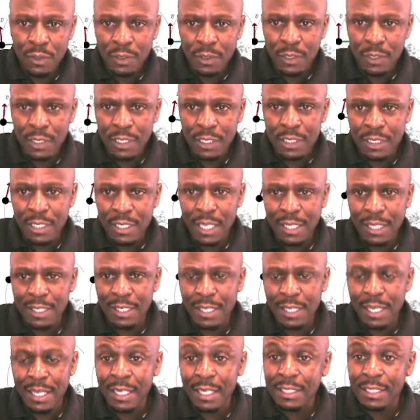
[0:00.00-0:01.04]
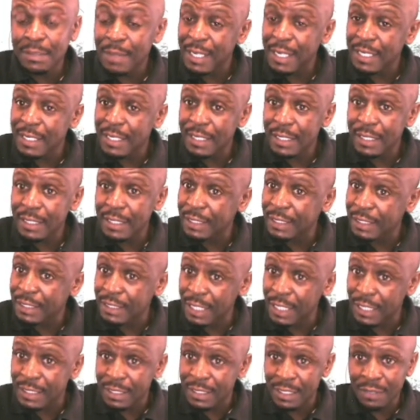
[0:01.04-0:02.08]
is nothing else but is
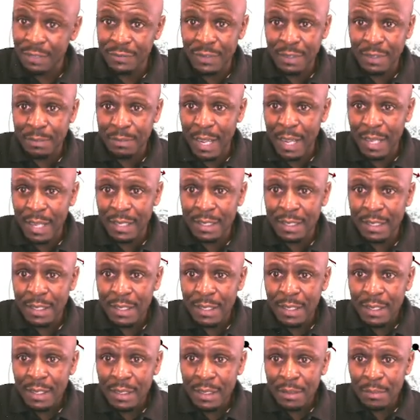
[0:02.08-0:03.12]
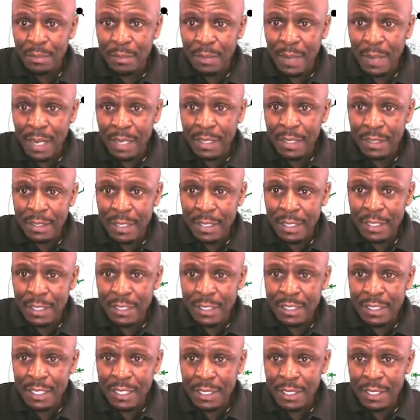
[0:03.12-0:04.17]
just given by by the
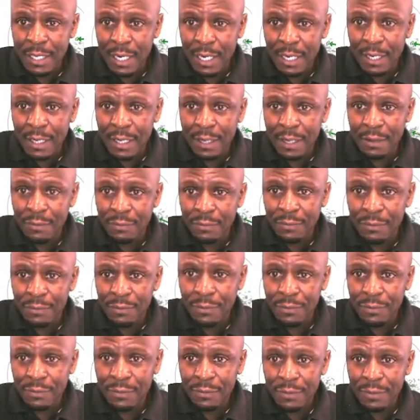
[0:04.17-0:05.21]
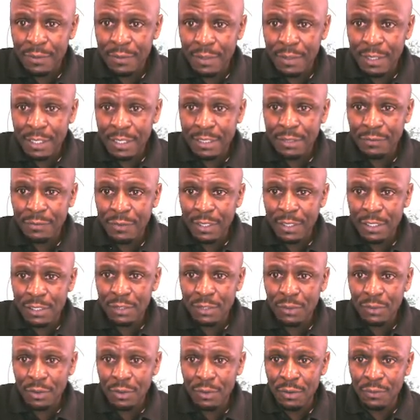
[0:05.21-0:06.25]
integral f as a
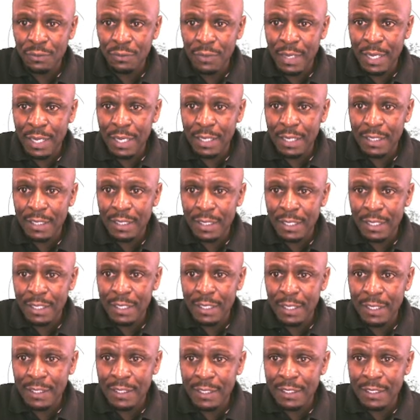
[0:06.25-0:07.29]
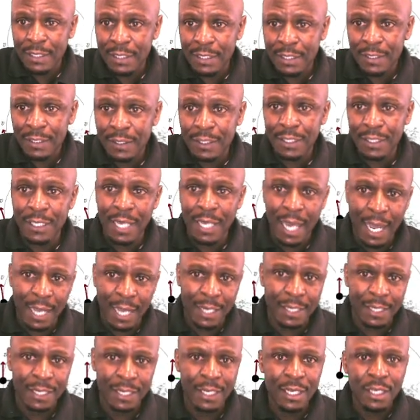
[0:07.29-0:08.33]
function of r and then d, dr.
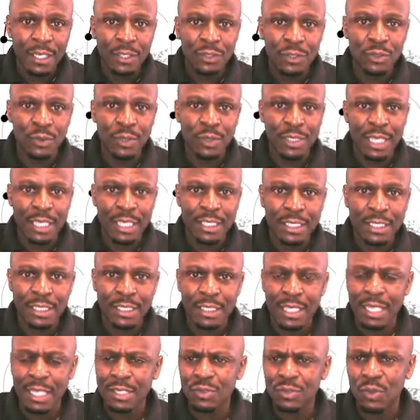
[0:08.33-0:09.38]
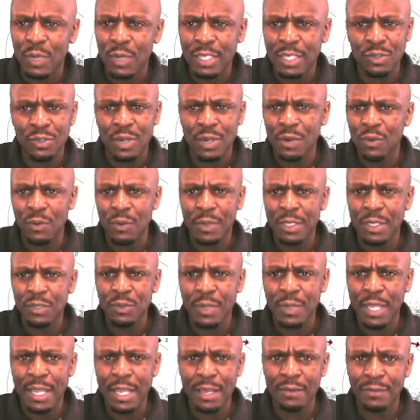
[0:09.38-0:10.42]
So that's that's what you are going to
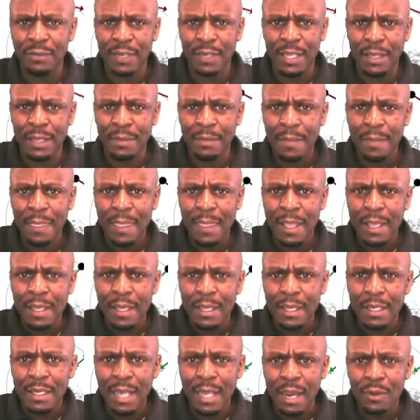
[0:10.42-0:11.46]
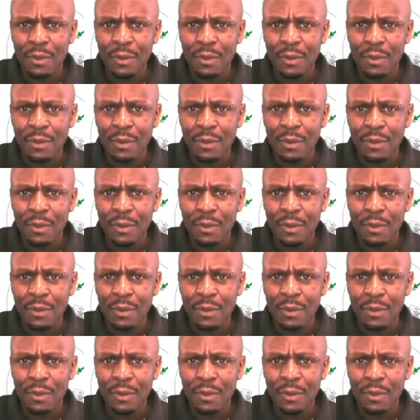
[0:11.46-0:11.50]
have there. Now,